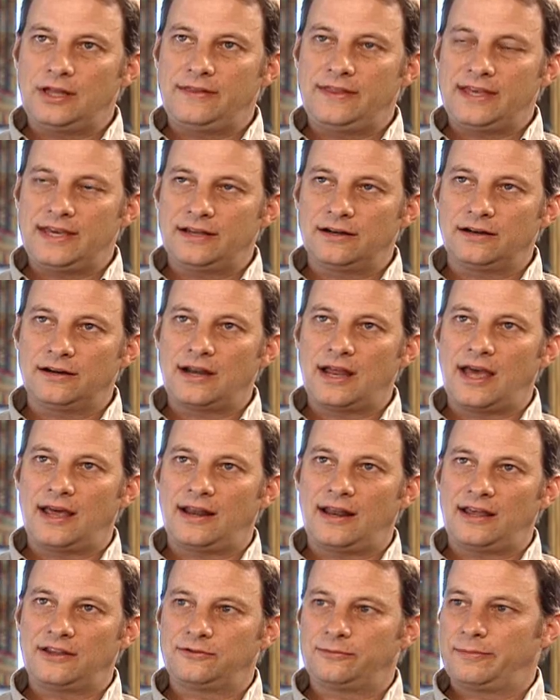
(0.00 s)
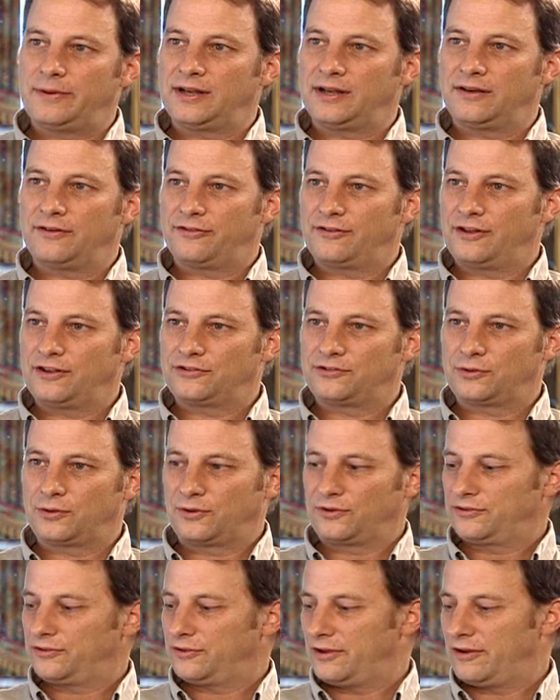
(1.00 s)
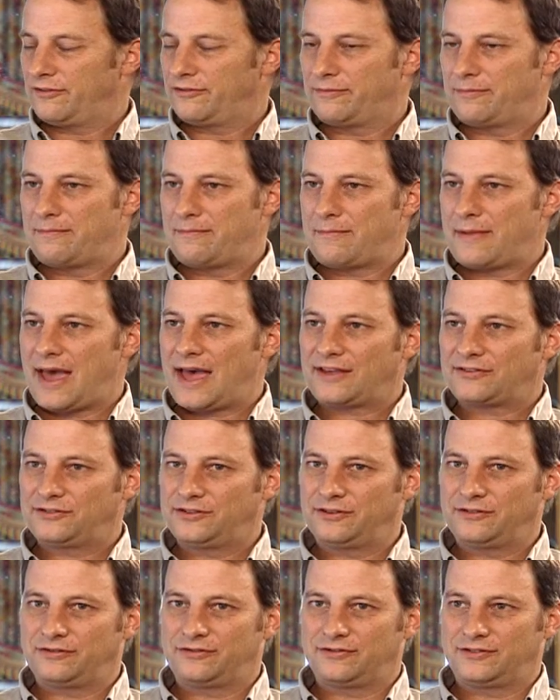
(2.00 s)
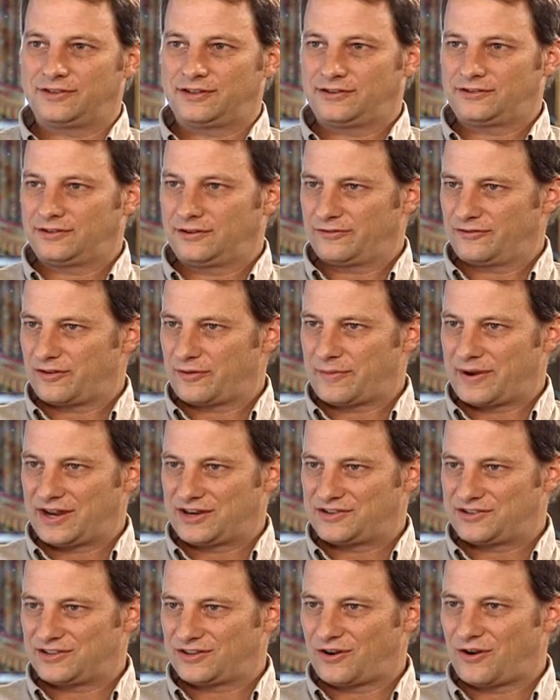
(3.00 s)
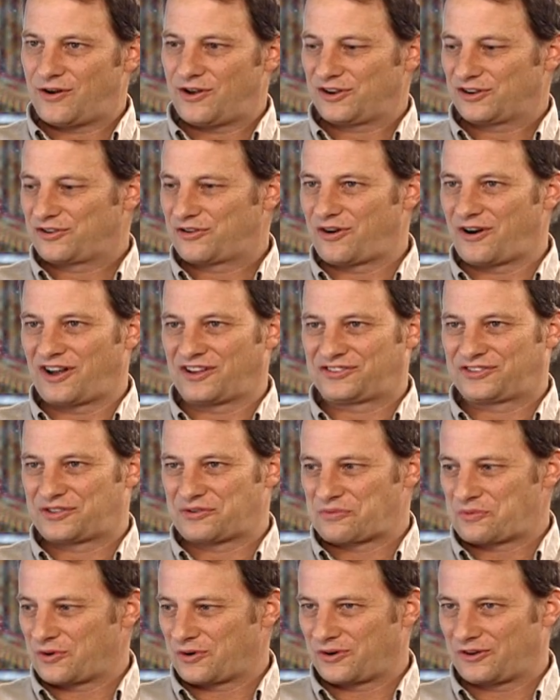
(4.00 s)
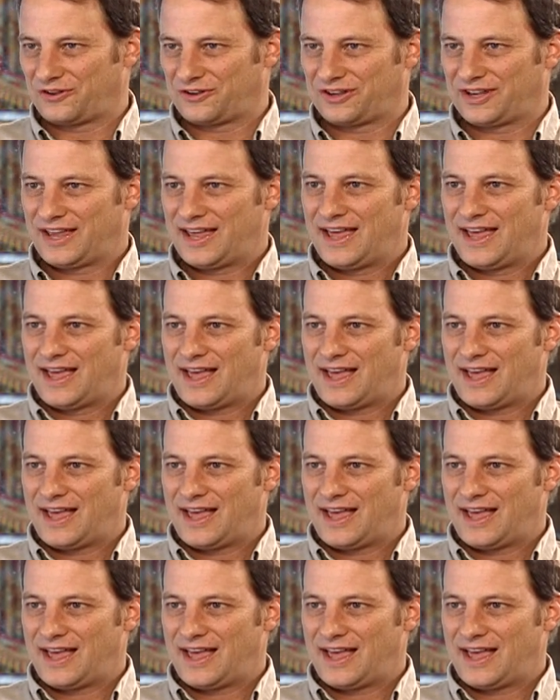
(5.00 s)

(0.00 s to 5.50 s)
the internet has been a, a, source of massive disinformation all across the world